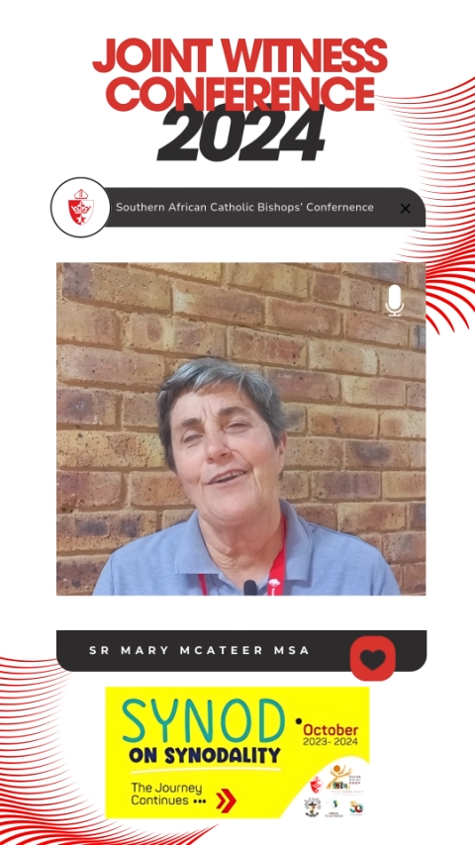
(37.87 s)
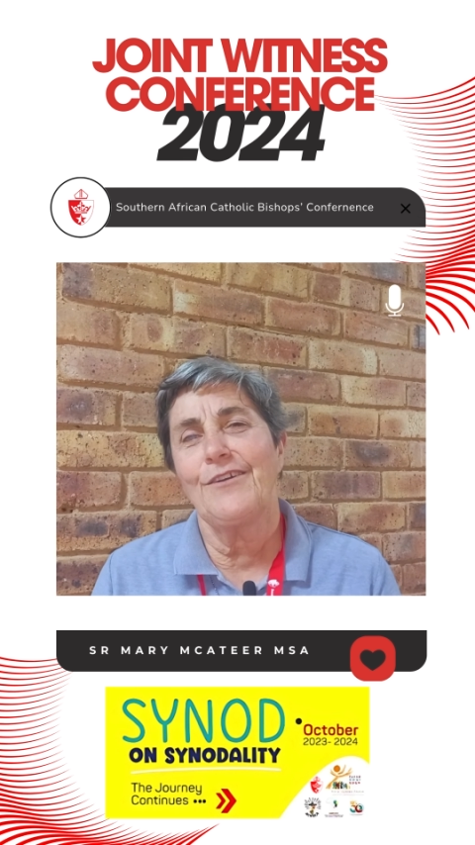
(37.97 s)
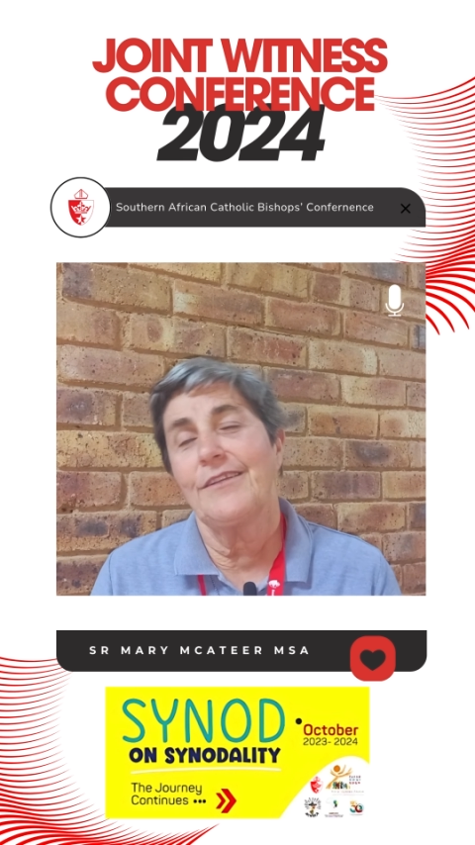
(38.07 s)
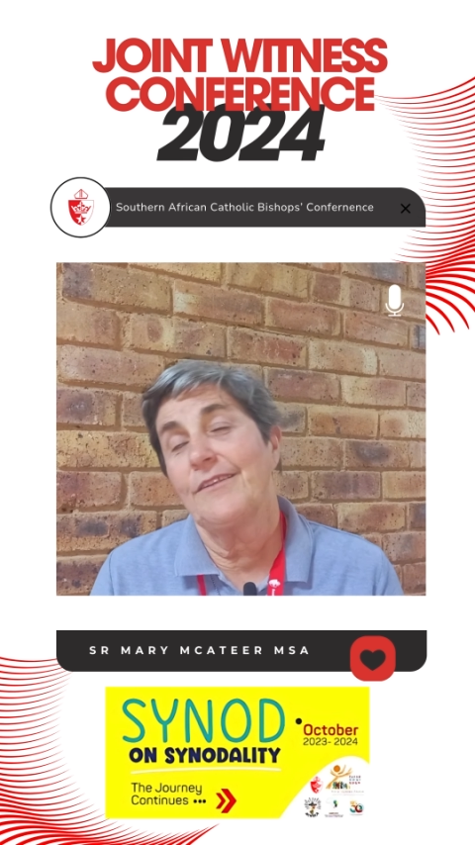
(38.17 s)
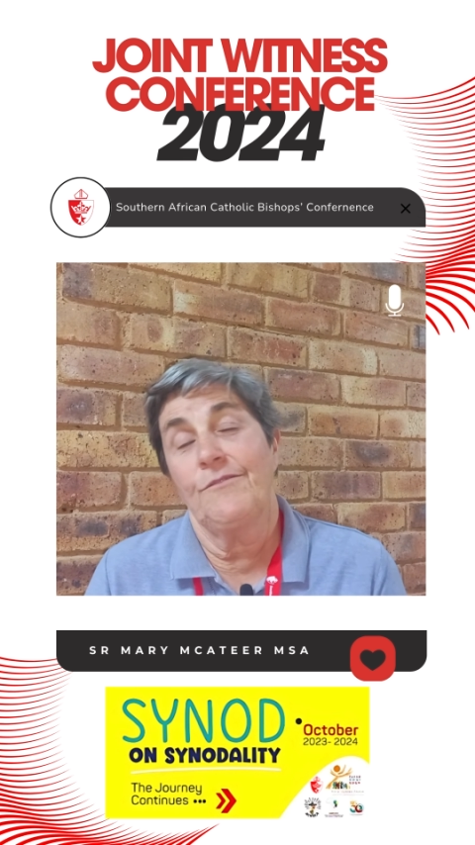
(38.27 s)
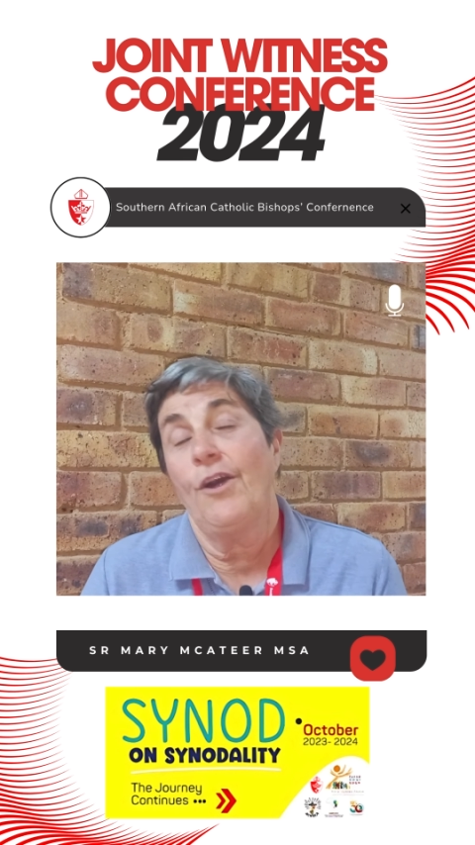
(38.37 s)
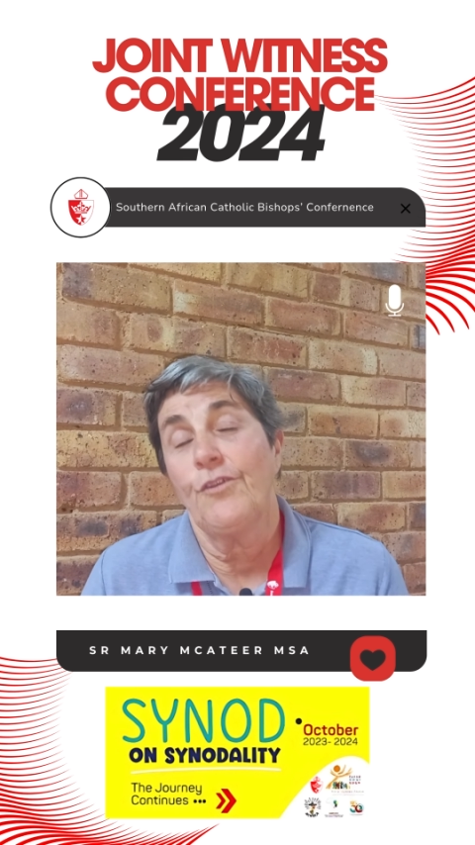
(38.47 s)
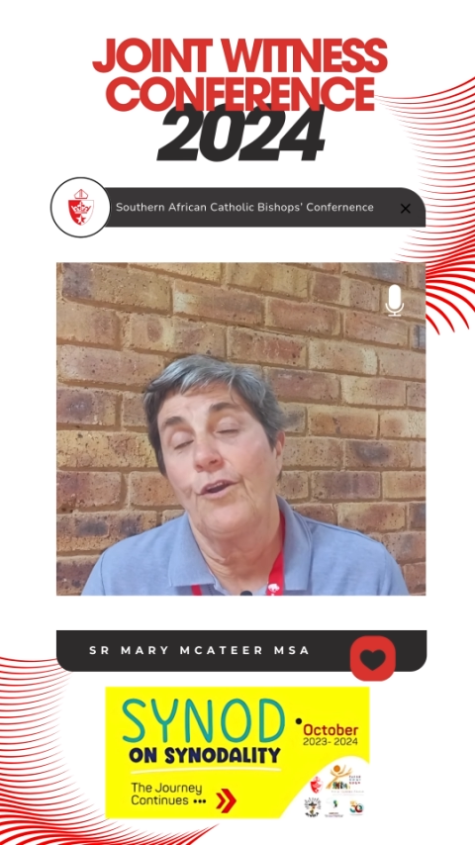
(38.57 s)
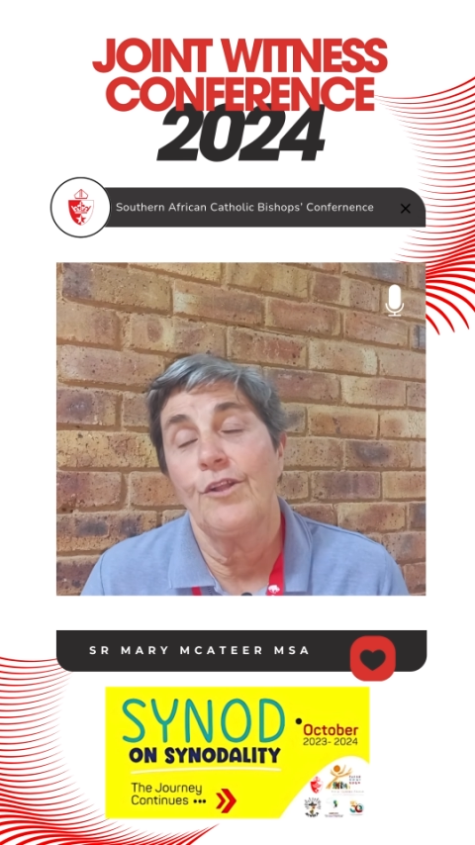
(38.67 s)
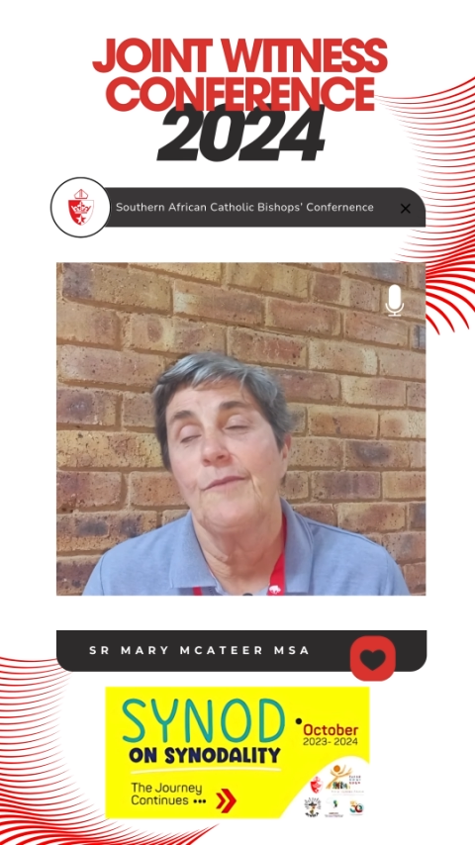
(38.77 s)

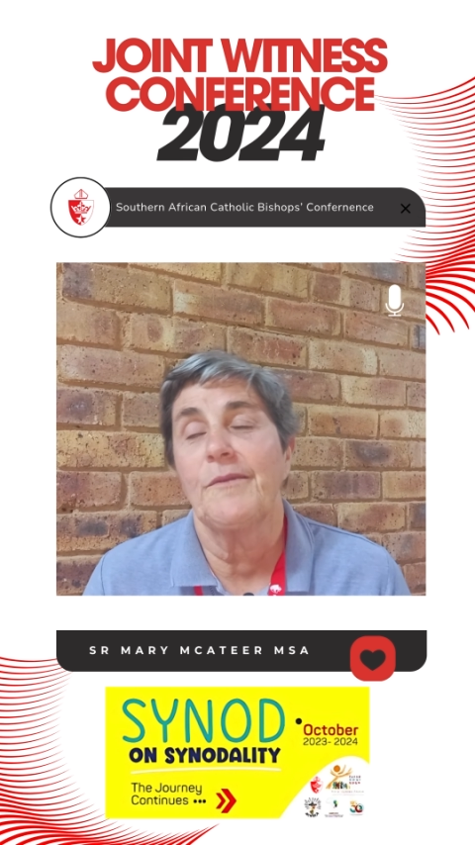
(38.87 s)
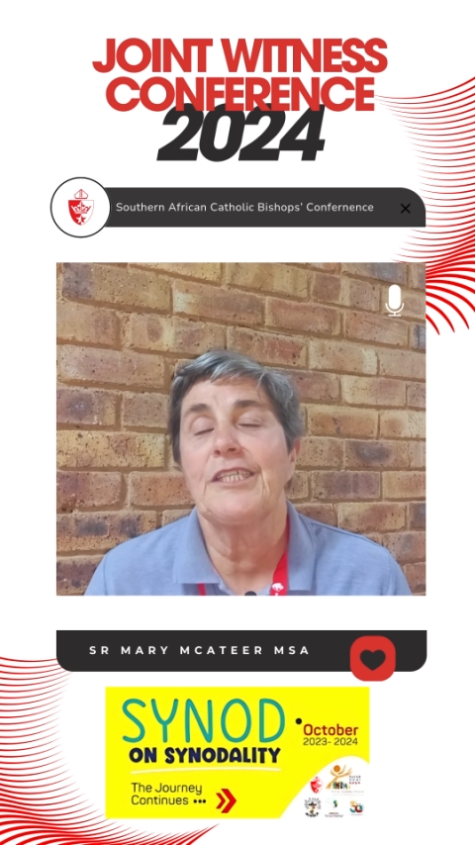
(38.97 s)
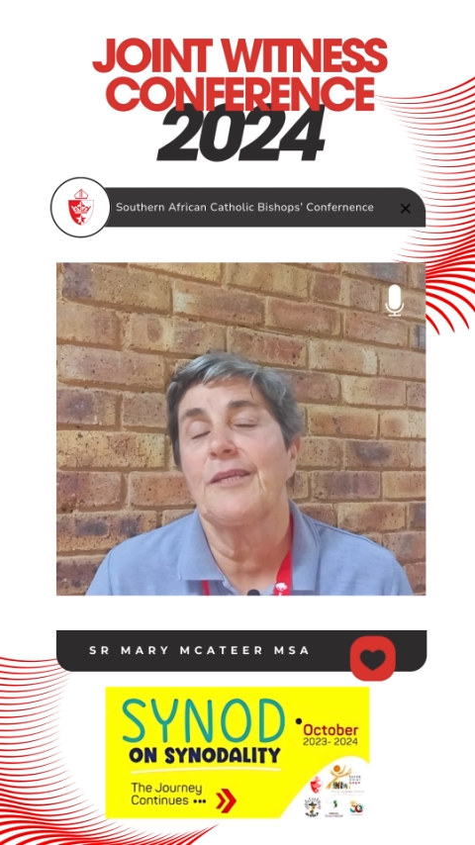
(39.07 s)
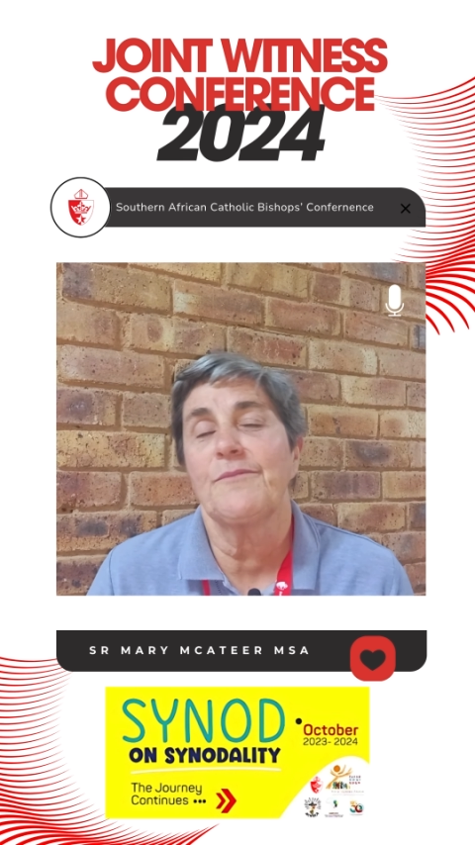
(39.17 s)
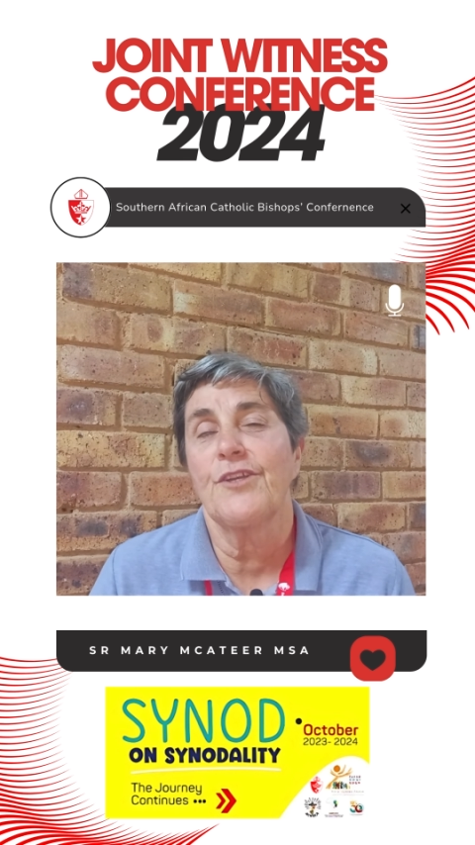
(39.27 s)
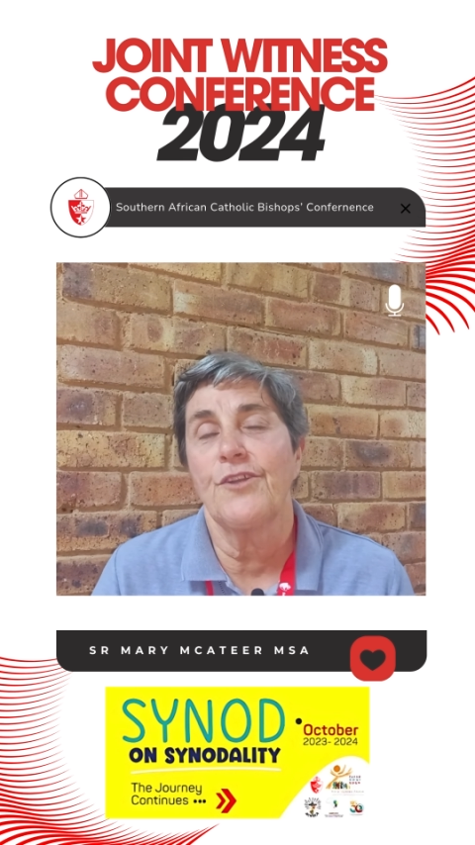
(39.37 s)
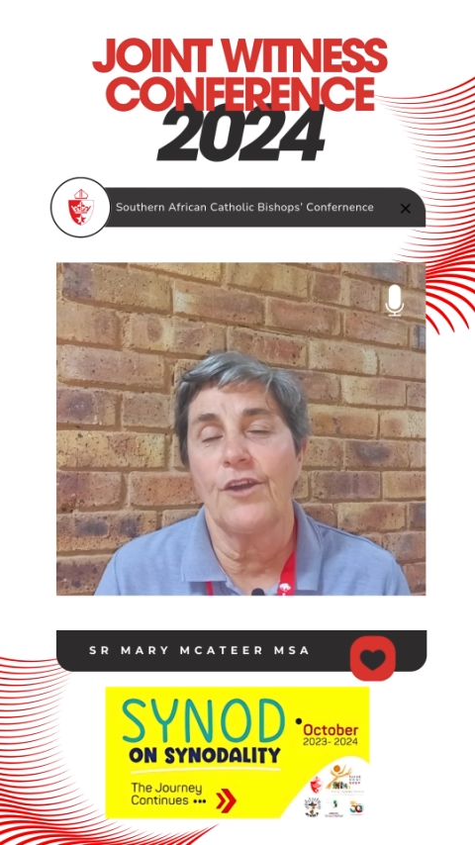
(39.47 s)
not all the bishops are